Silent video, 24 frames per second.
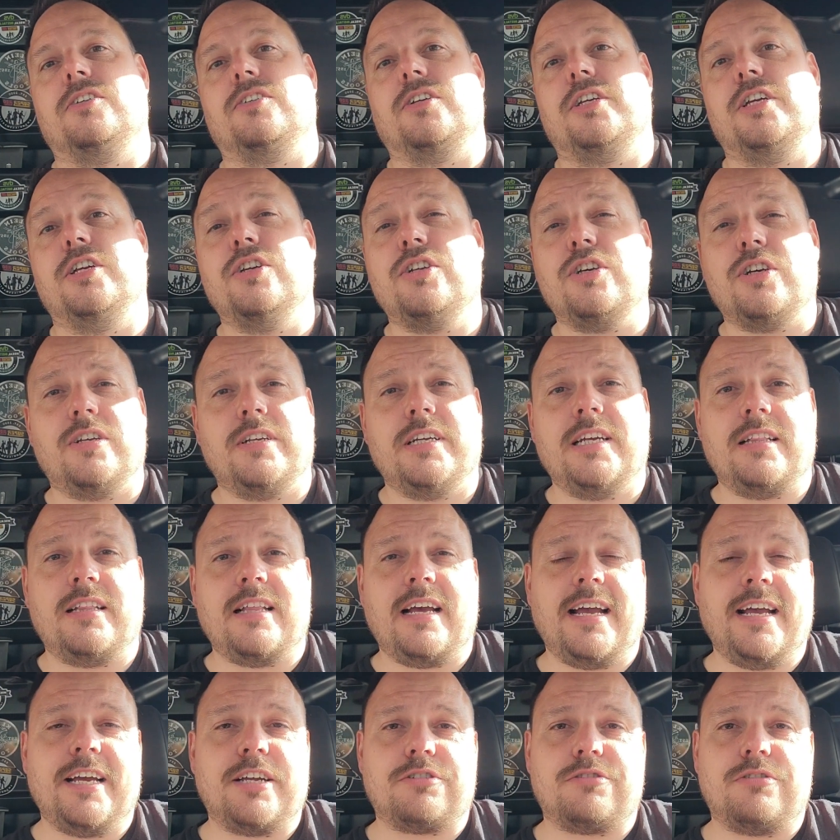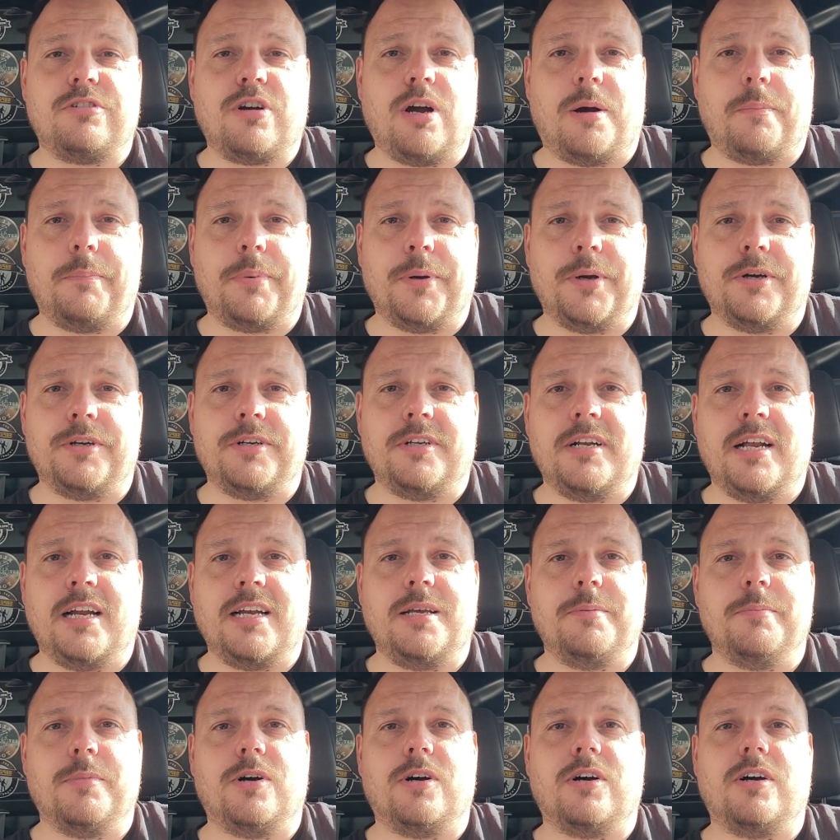So you don't need that extra component
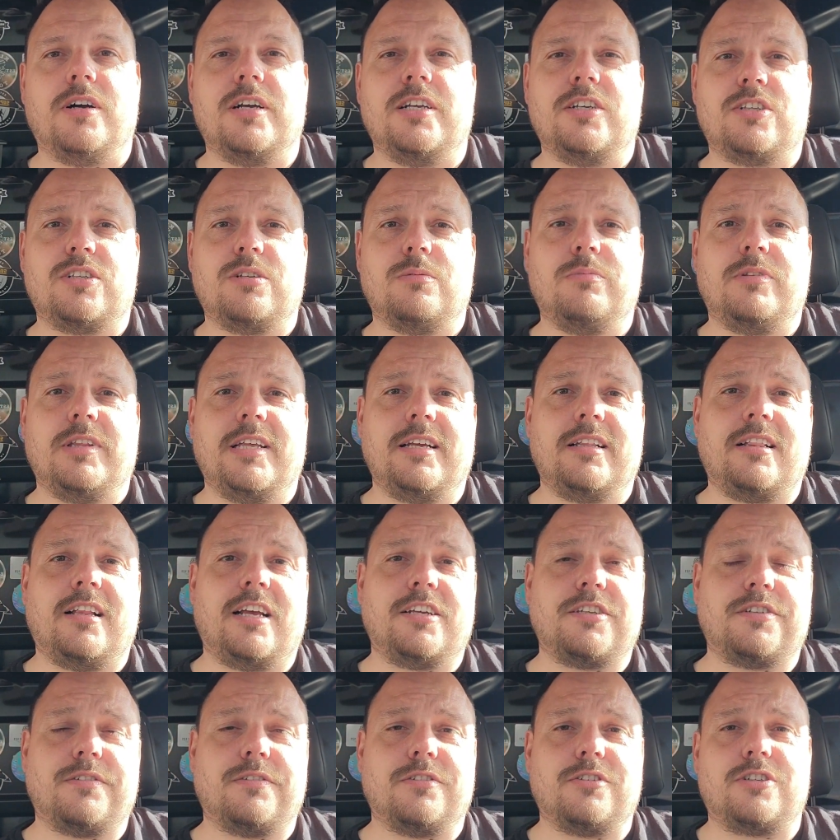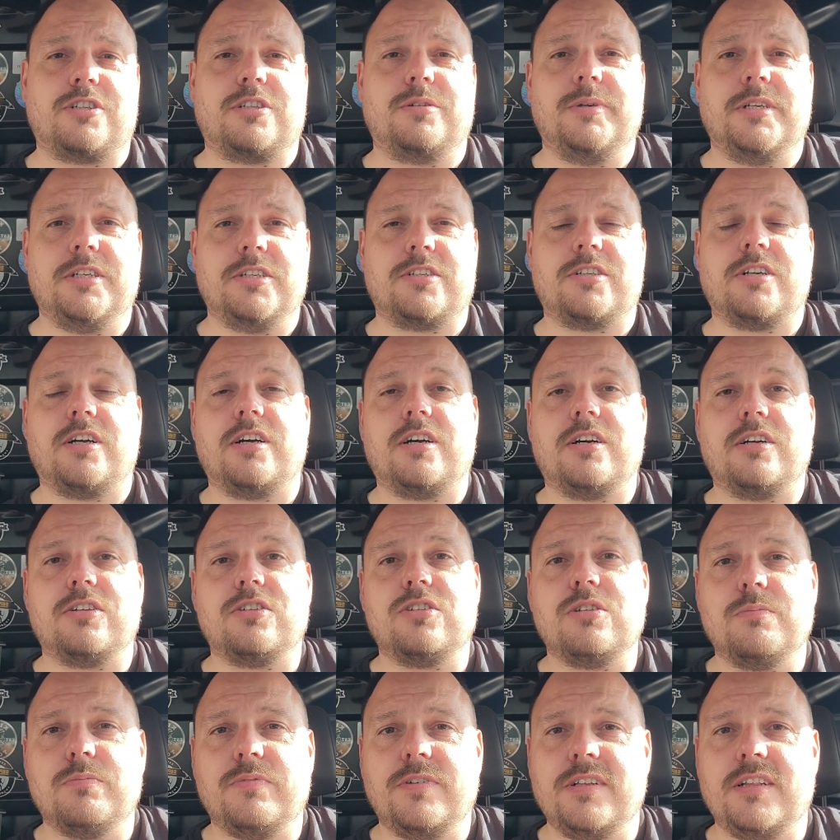anymore. It's something less for us to
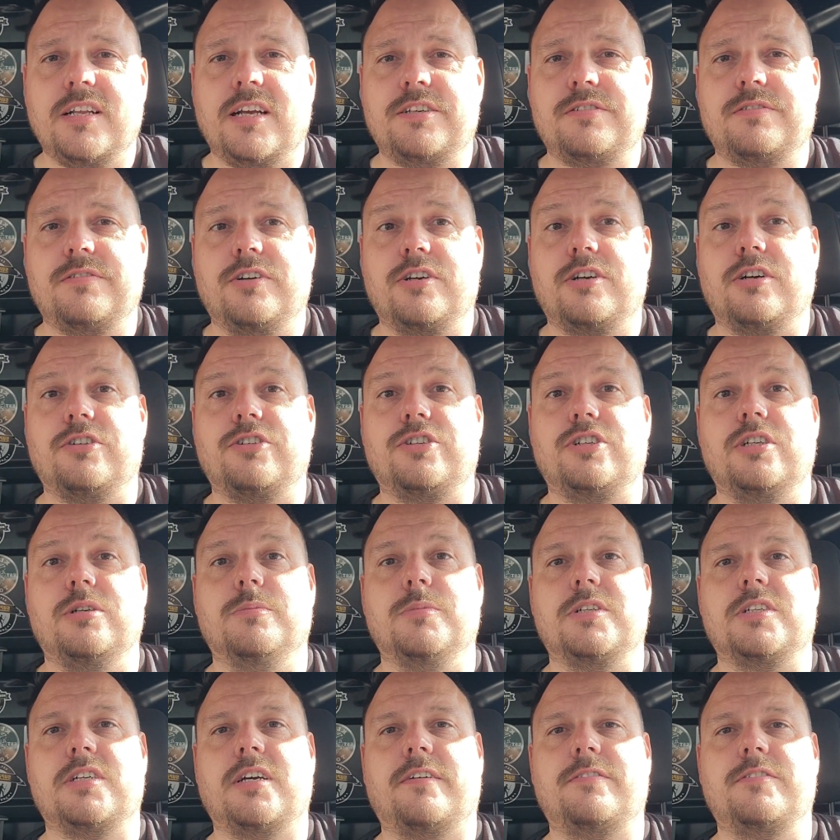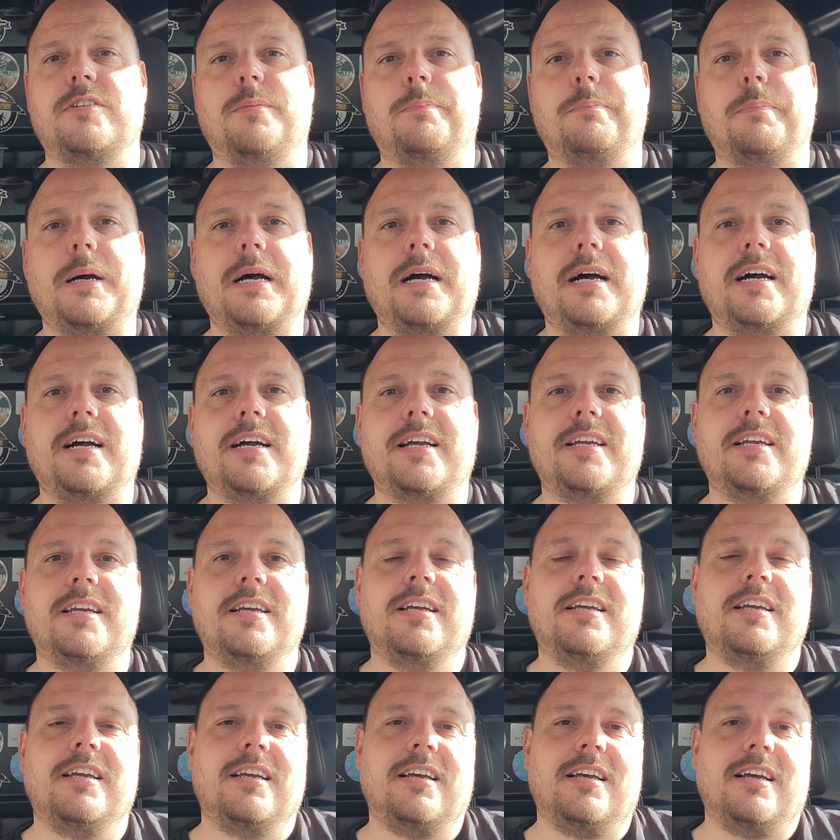install, something less for a consumer to have to buy
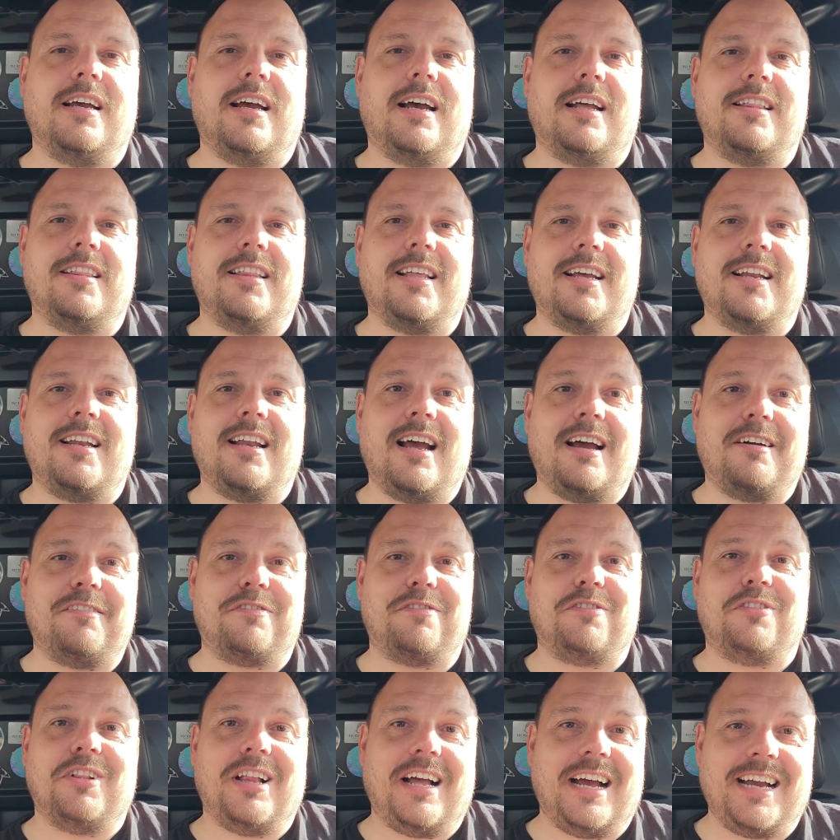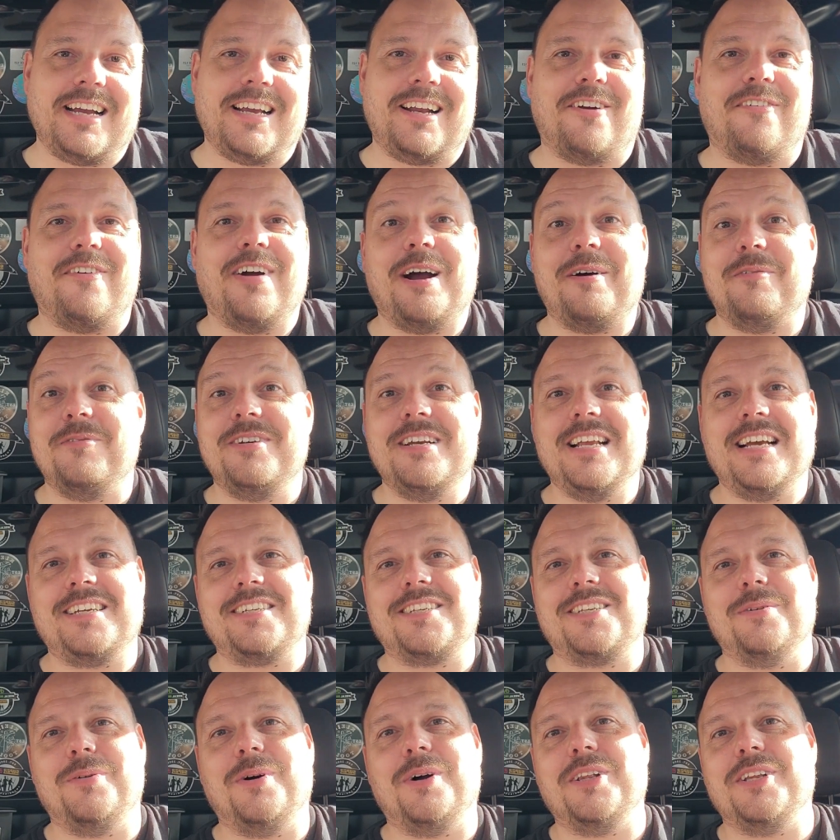and then have lying around
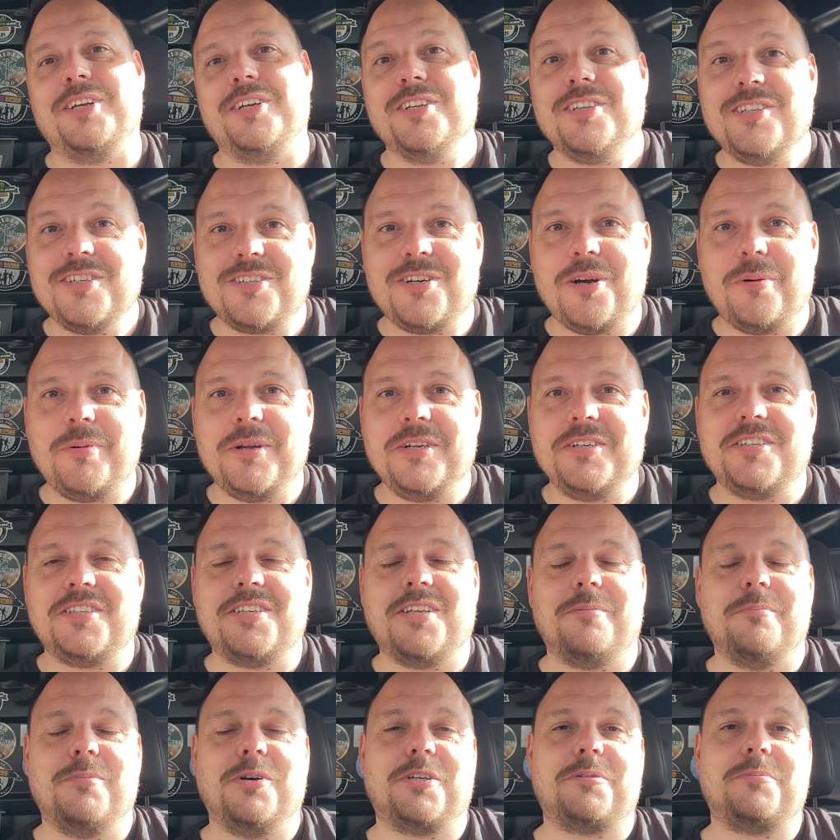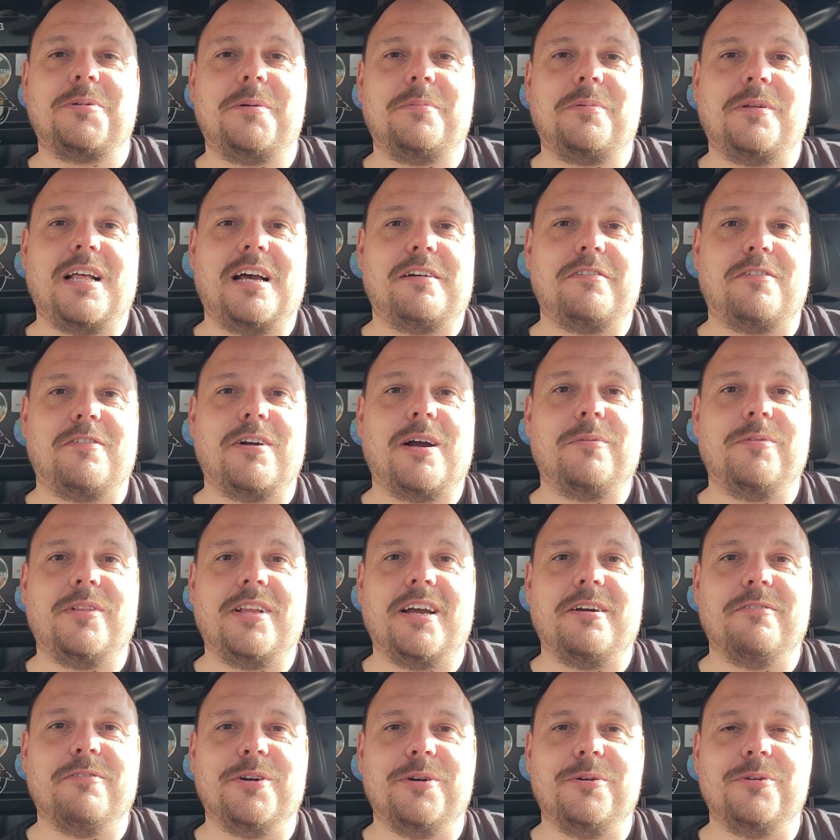next to all the other gubbins that most people have around
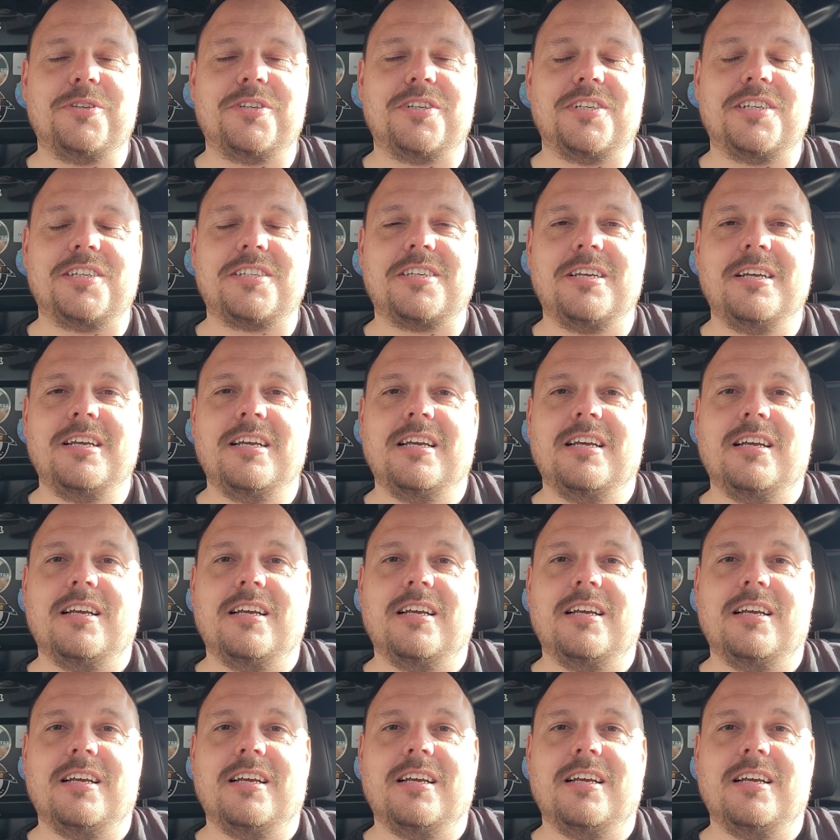their routers.